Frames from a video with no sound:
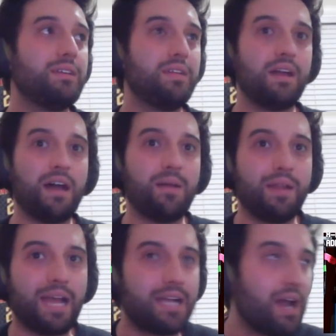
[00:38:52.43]
and
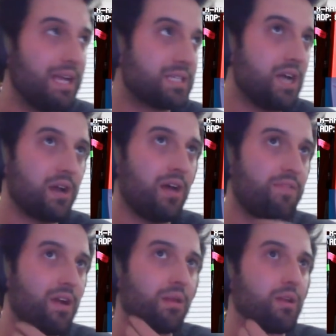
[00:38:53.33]
it's cut off
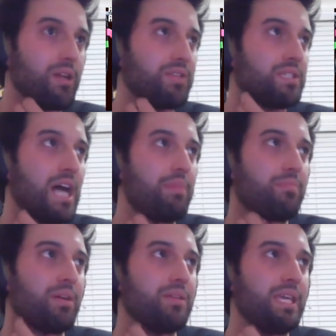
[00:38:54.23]
there a little at the top,
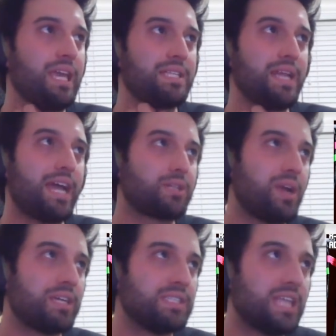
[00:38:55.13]
but he has an X
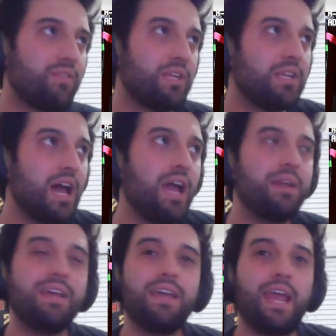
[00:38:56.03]
rank of 79,
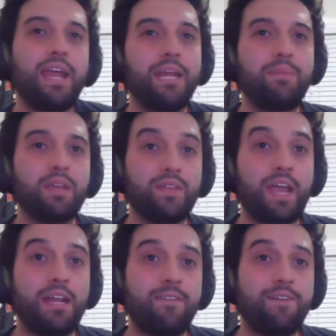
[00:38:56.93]
ADP of
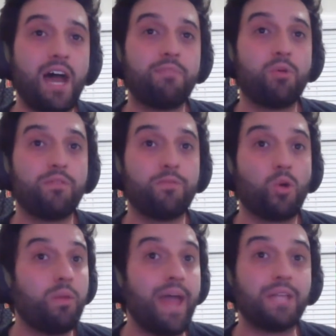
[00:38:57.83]

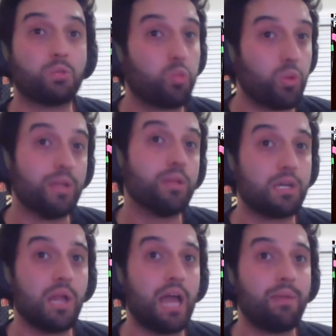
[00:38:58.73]
85.4, and that's really
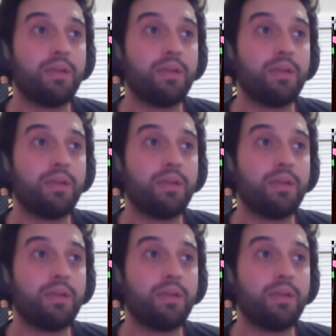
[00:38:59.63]
climbing.